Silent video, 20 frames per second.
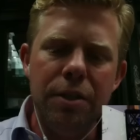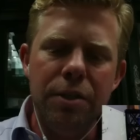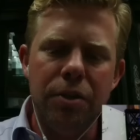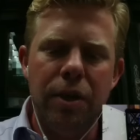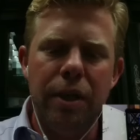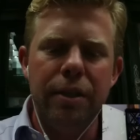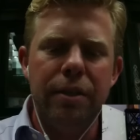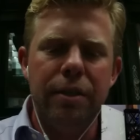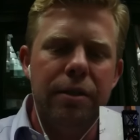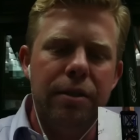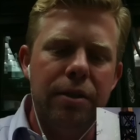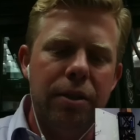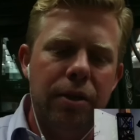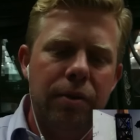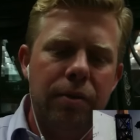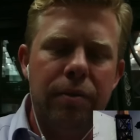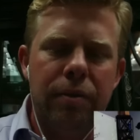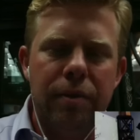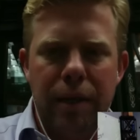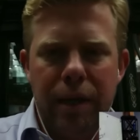So
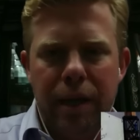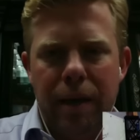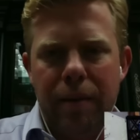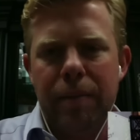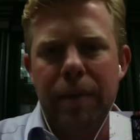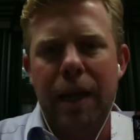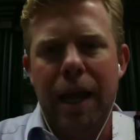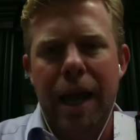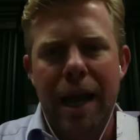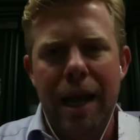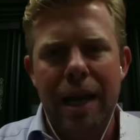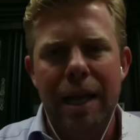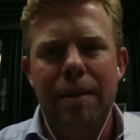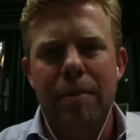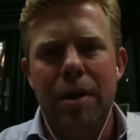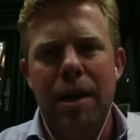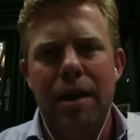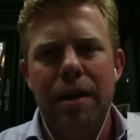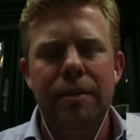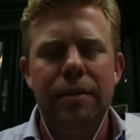I had
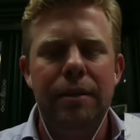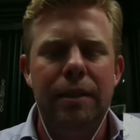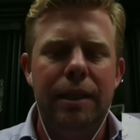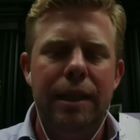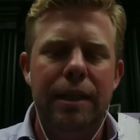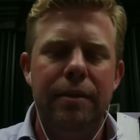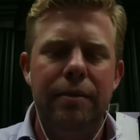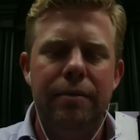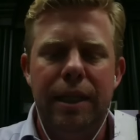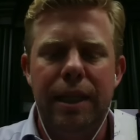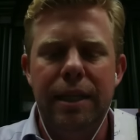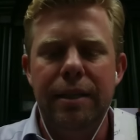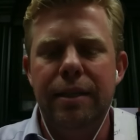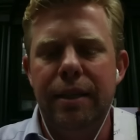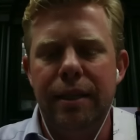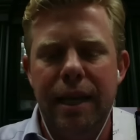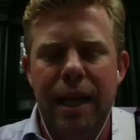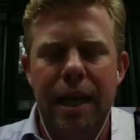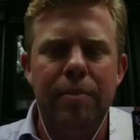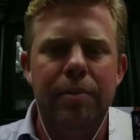him on. He
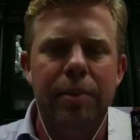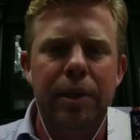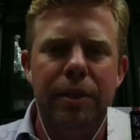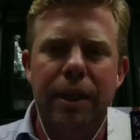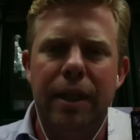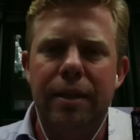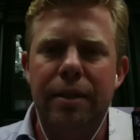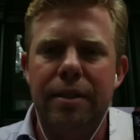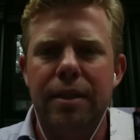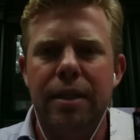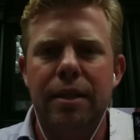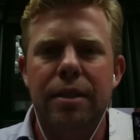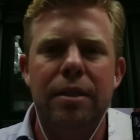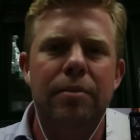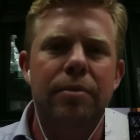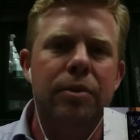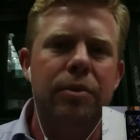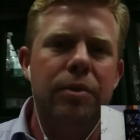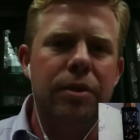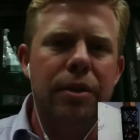did that. He built out the
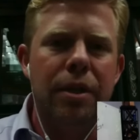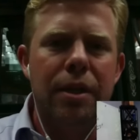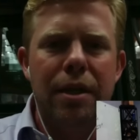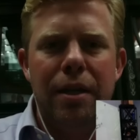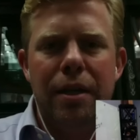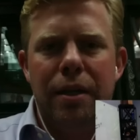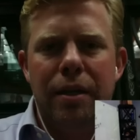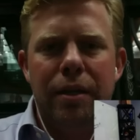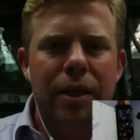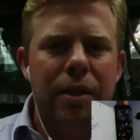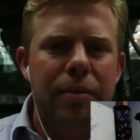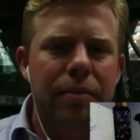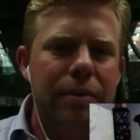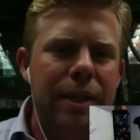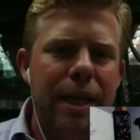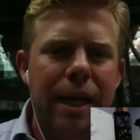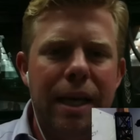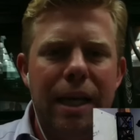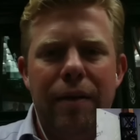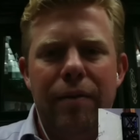systems, was, you know,
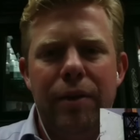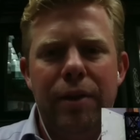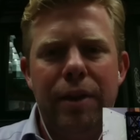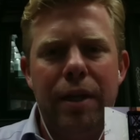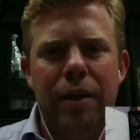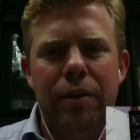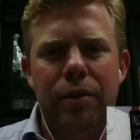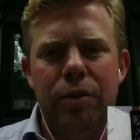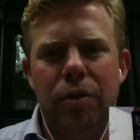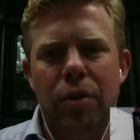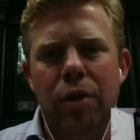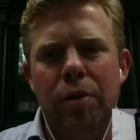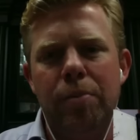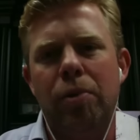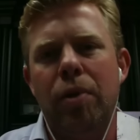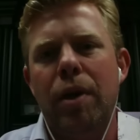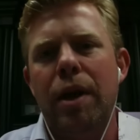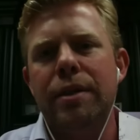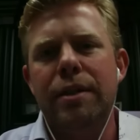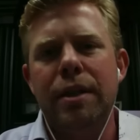taking everything and doing all the
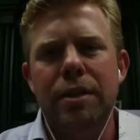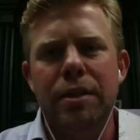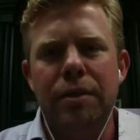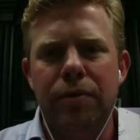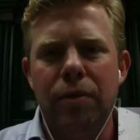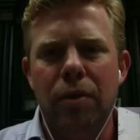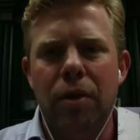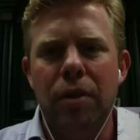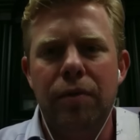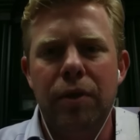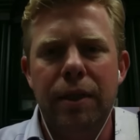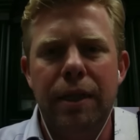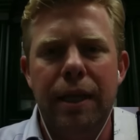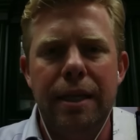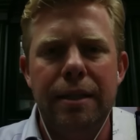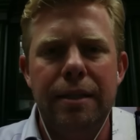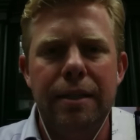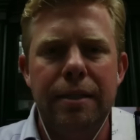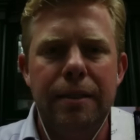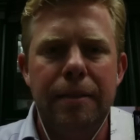processing for all of our
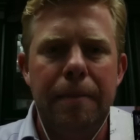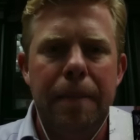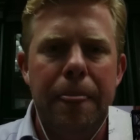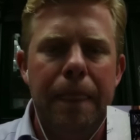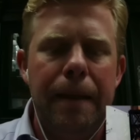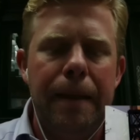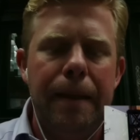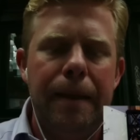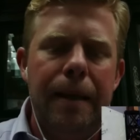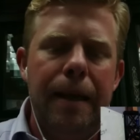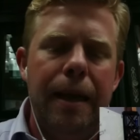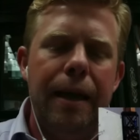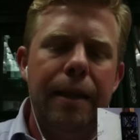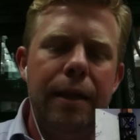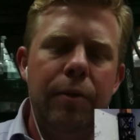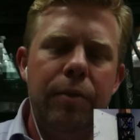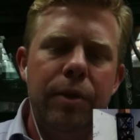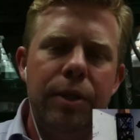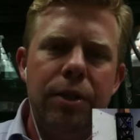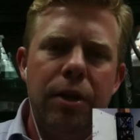cases.
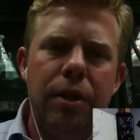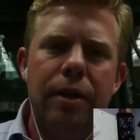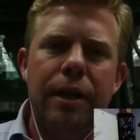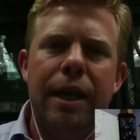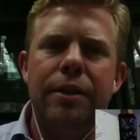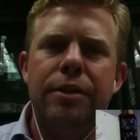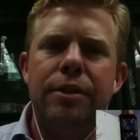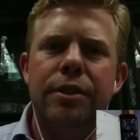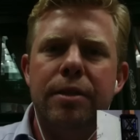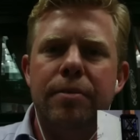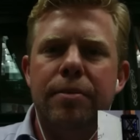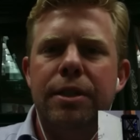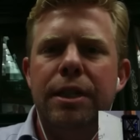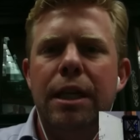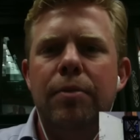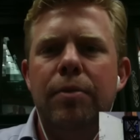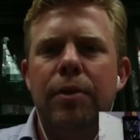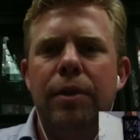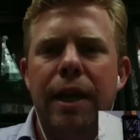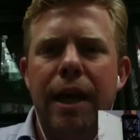And then we started catching some
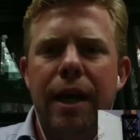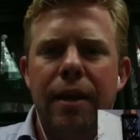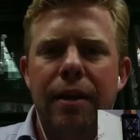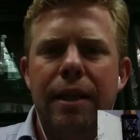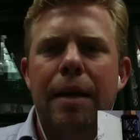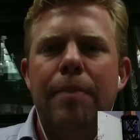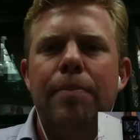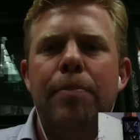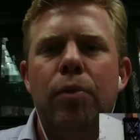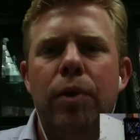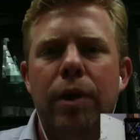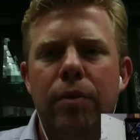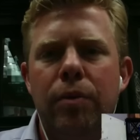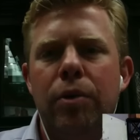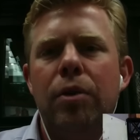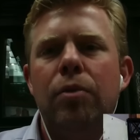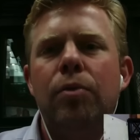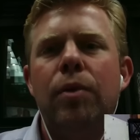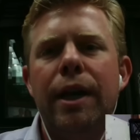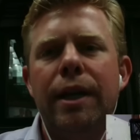steam with that. At that point,
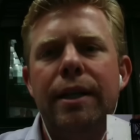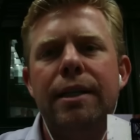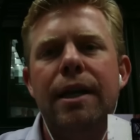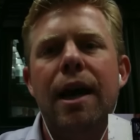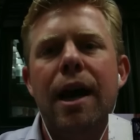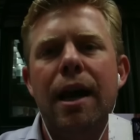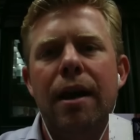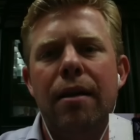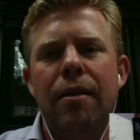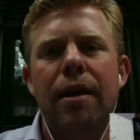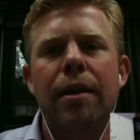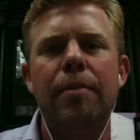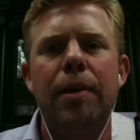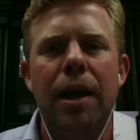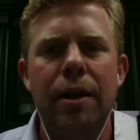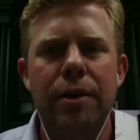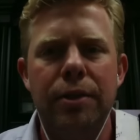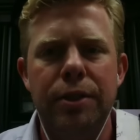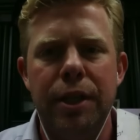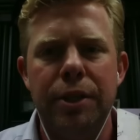we were ready to hire on a
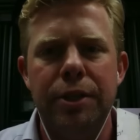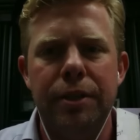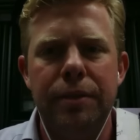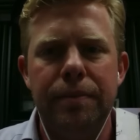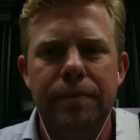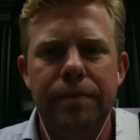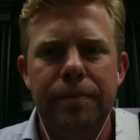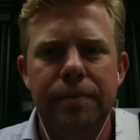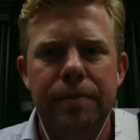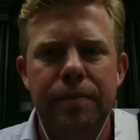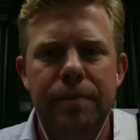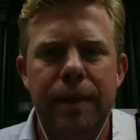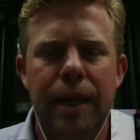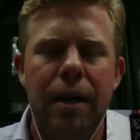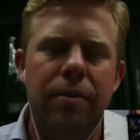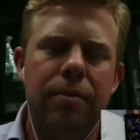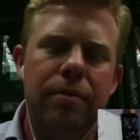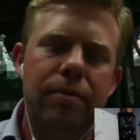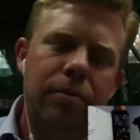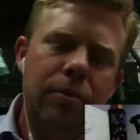buyer's agent.
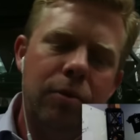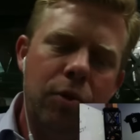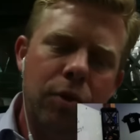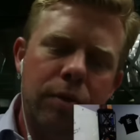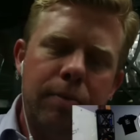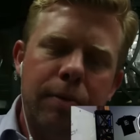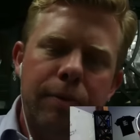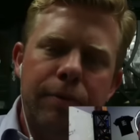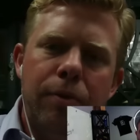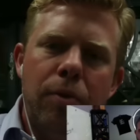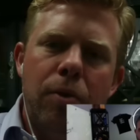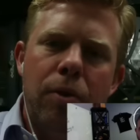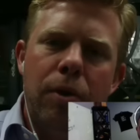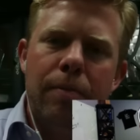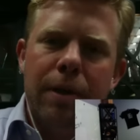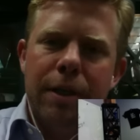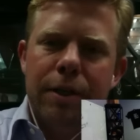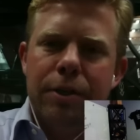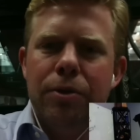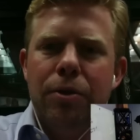Now, of course, before
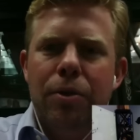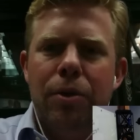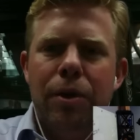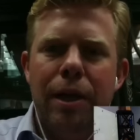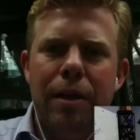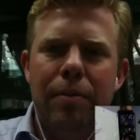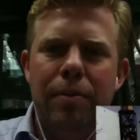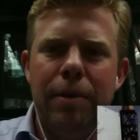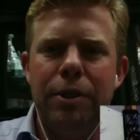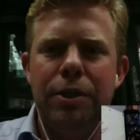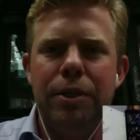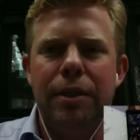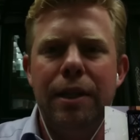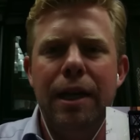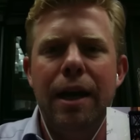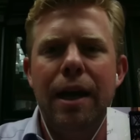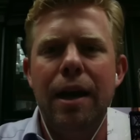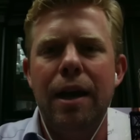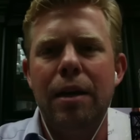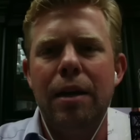in my story, I had mentioned
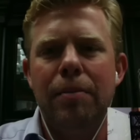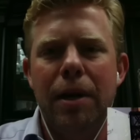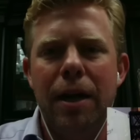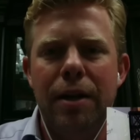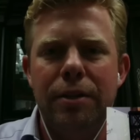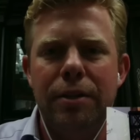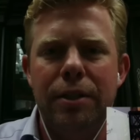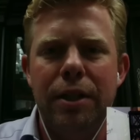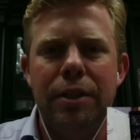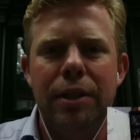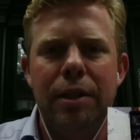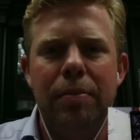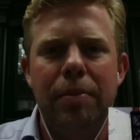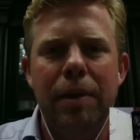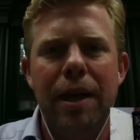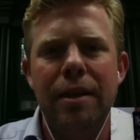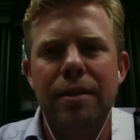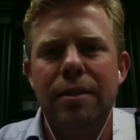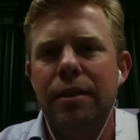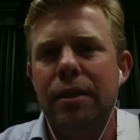that I hired a buyer's agent in the
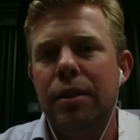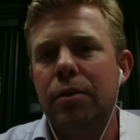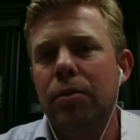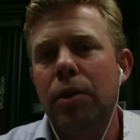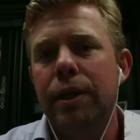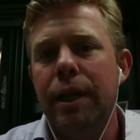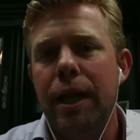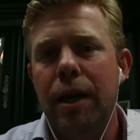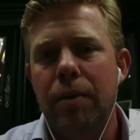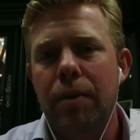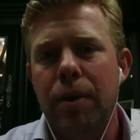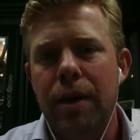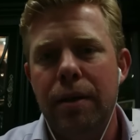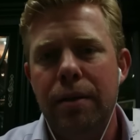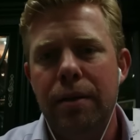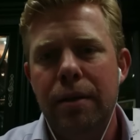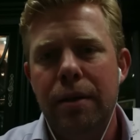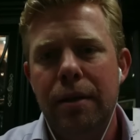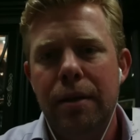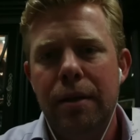past. It didn't work out
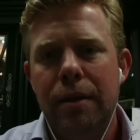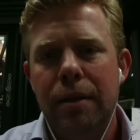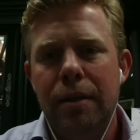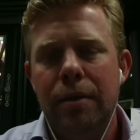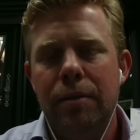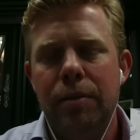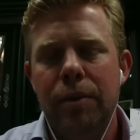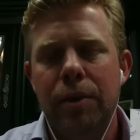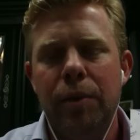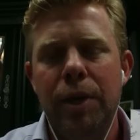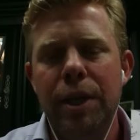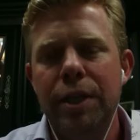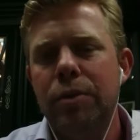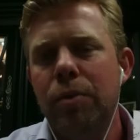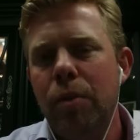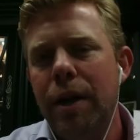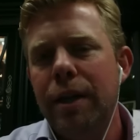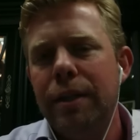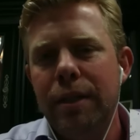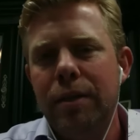well. Well, the
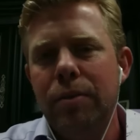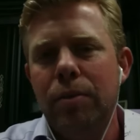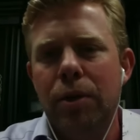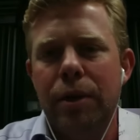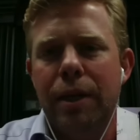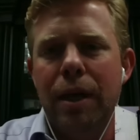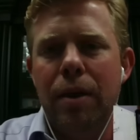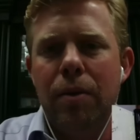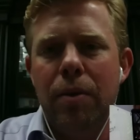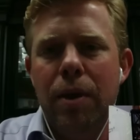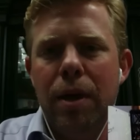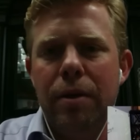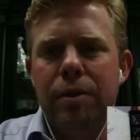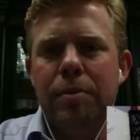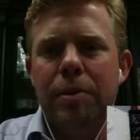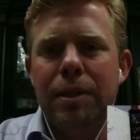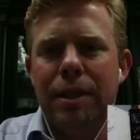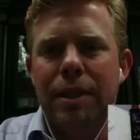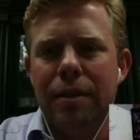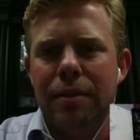reason why it didn't work out well
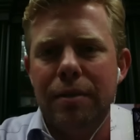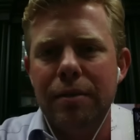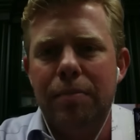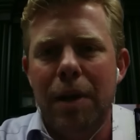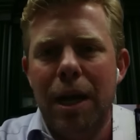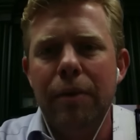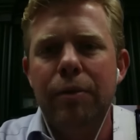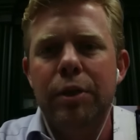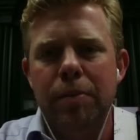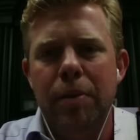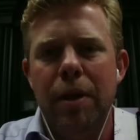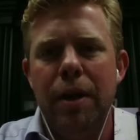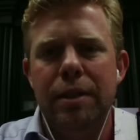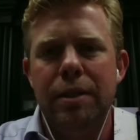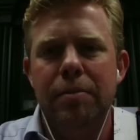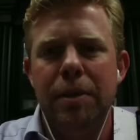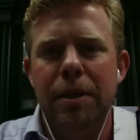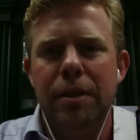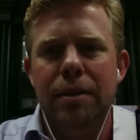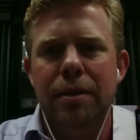is because that's my
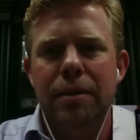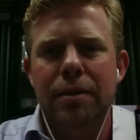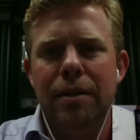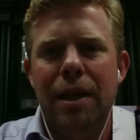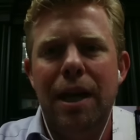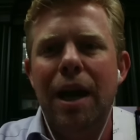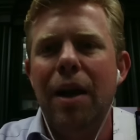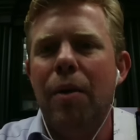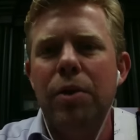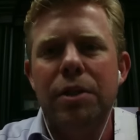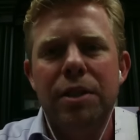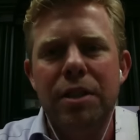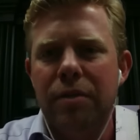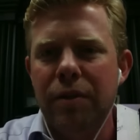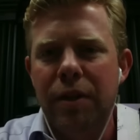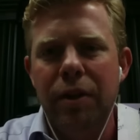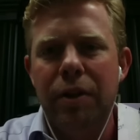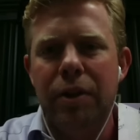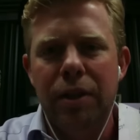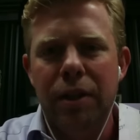responsibility. I wasn't a
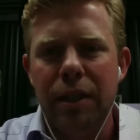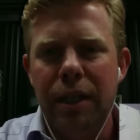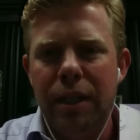very good